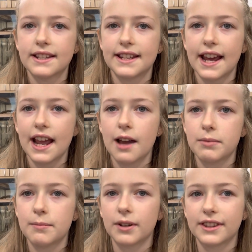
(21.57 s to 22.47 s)
today.
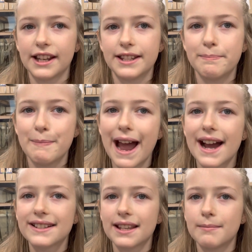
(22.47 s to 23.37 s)
Happy birthday to
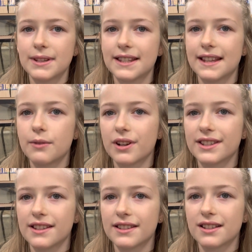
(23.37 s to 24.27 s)
Max in Mrs.
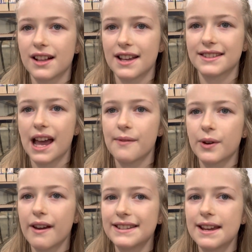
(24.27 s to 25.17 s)
Edwardson's class. Have a
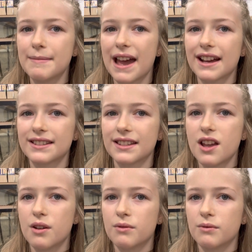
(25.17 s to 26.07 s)
great day, Max.
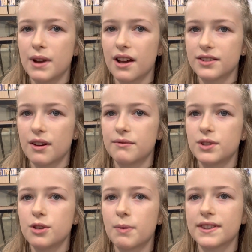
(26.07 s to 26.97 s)
We also have
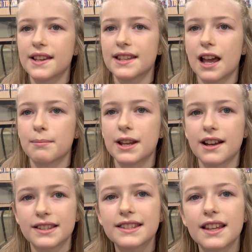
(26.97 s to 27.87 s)
two birthdays
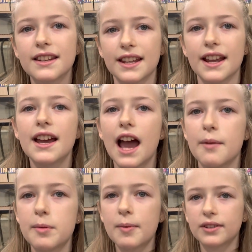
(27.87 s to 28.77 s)
happening on Sunday.
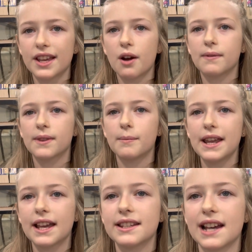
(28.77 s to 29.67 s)
Happy birthday over the
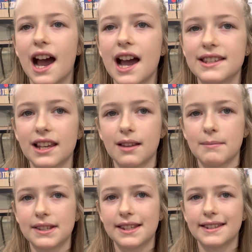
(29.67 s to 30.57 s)
weekend to Isaac in
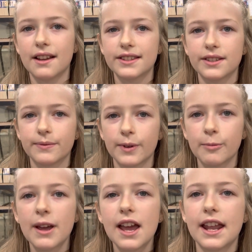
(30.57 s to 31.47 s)
Mrs. Nelson's
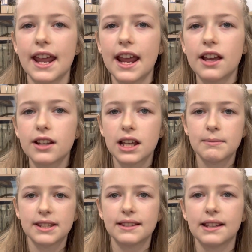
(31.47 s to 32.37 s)
room and Anna in
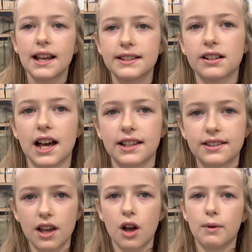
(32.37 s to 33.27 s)
Mrs. Height's class.
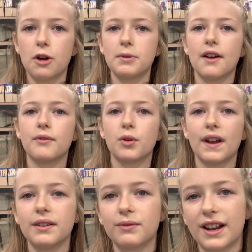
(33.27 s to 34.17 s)
We hope you have a
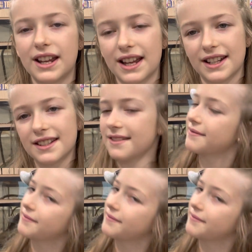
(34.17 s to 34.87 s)
great weekend.